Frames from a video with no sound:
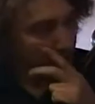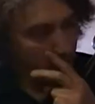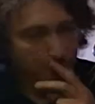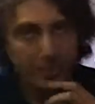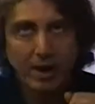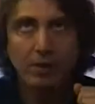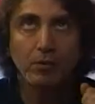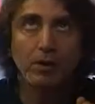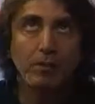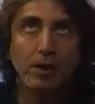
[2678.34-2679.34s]
Okay, what
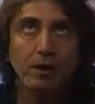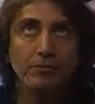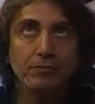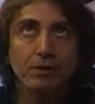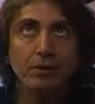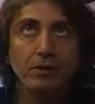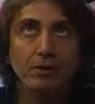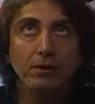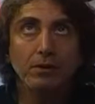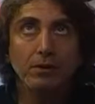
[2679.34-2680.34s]
about what about
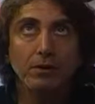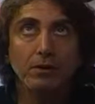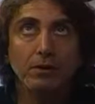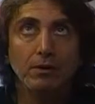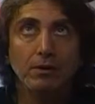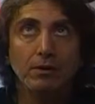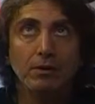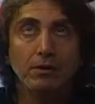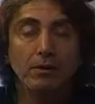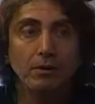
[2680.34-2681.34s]
uh, uh, uh,
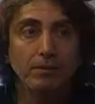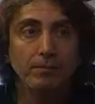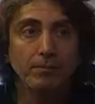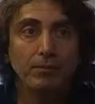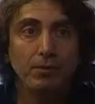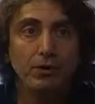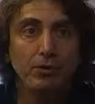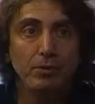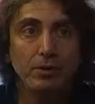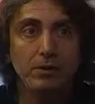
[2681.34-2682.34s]
uh,
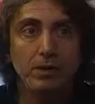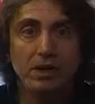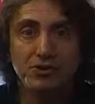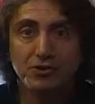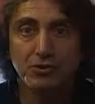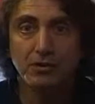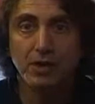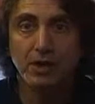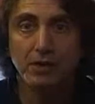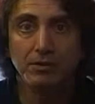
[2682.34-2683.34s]
human
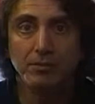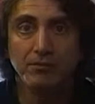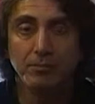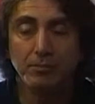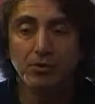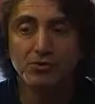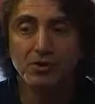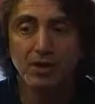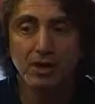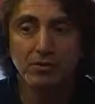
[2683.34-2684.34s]
nature and different
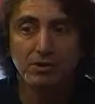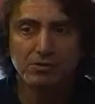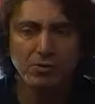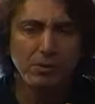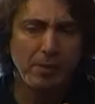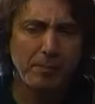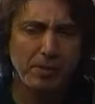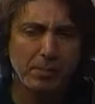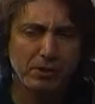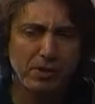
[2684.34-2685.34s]
personalities? What
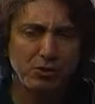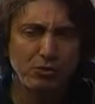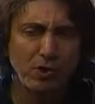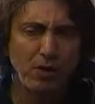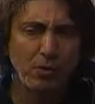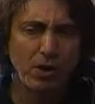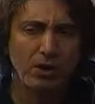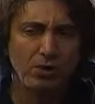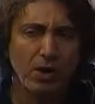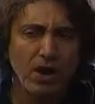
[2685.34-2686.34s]
about people that do not
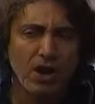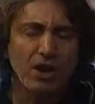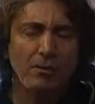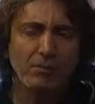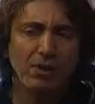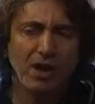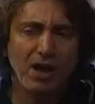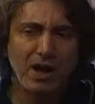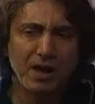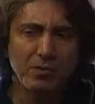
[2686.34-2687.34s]
want to
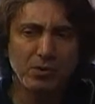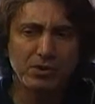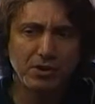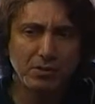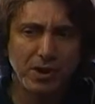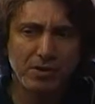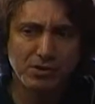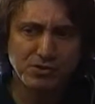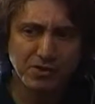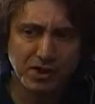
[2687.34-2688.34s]
comply with their
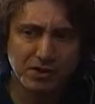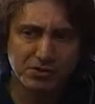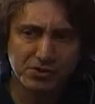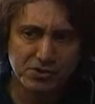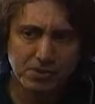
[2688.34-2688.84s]
marriage vows?